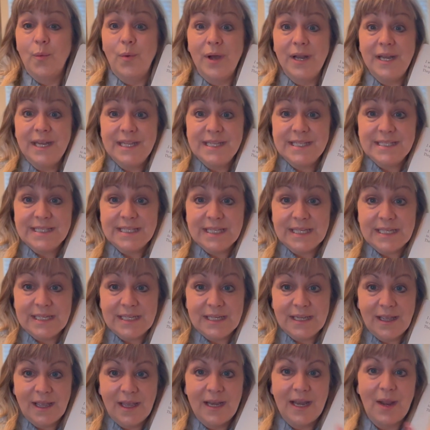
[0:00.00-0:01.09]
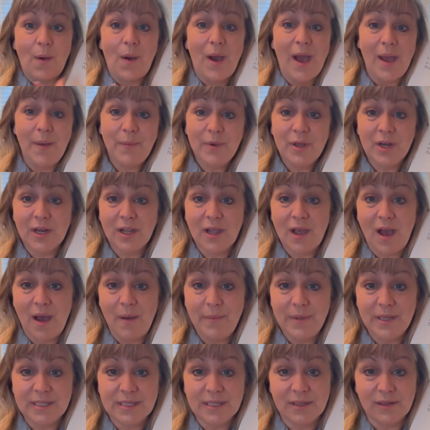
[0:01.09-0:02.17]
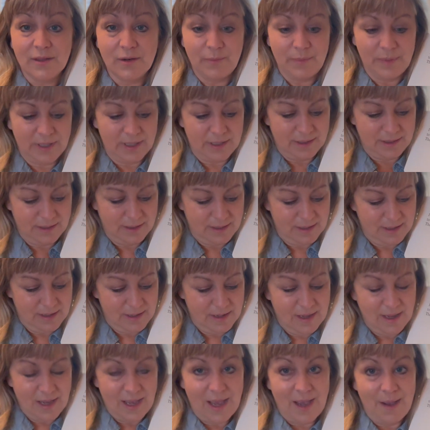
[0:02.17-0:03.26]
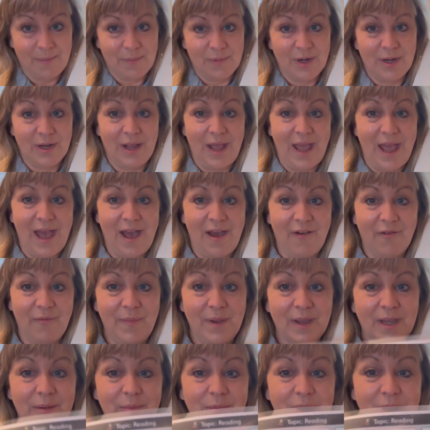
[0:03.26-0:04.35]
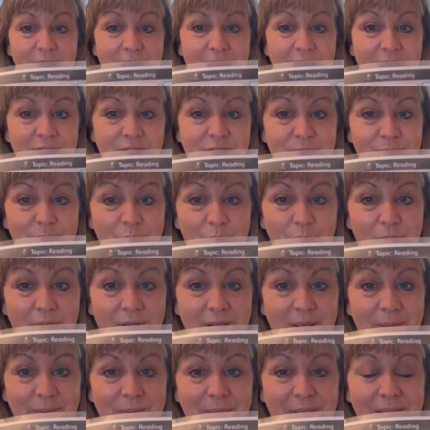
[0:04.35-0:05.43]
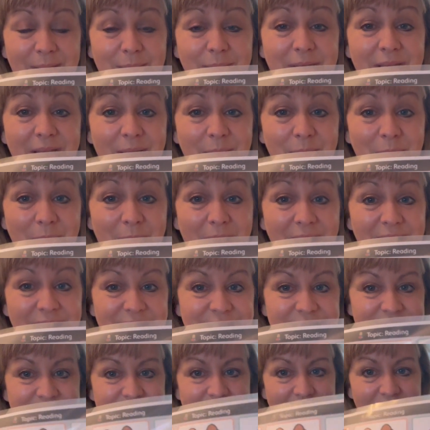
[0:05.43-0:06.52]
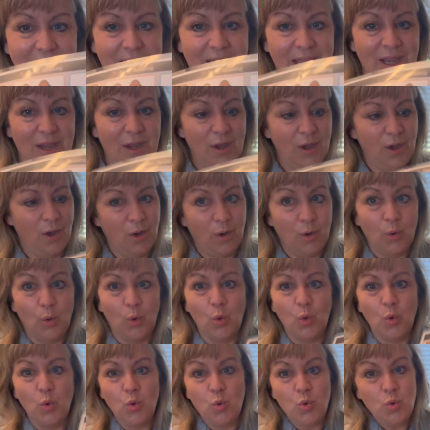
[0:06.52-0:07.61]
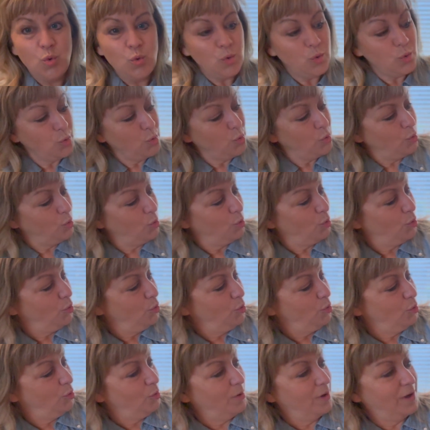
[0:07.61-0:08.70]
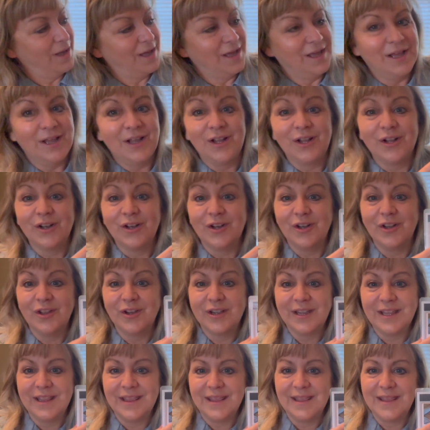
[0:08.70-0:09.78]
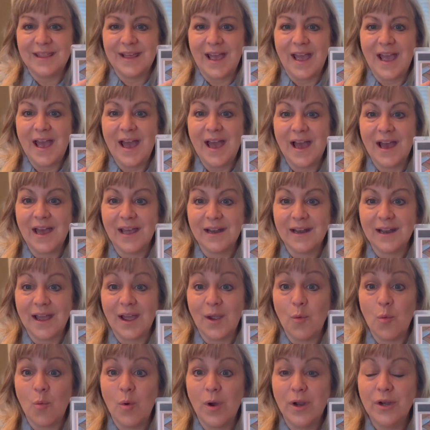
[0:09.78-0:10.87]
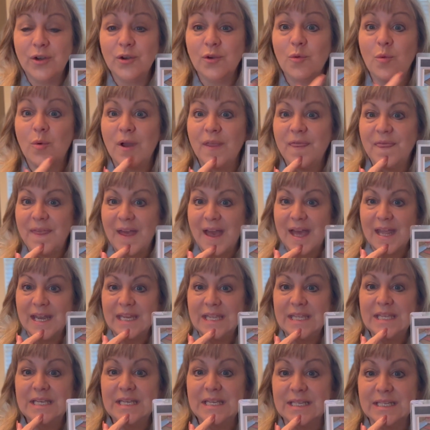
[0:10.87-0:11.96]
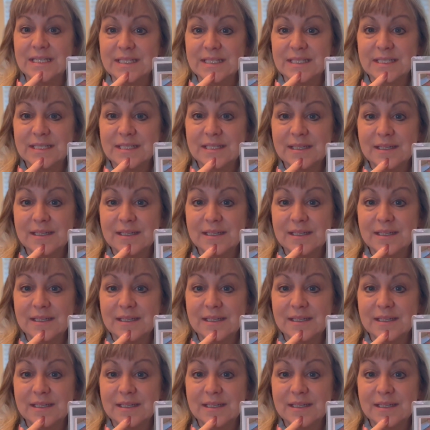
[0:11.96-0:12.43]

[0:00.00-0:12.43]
what is it? And now I'm going to comment a little bit. I'm going to have my communication board and maybe I might say, ooh, look at that. I wonder what that is.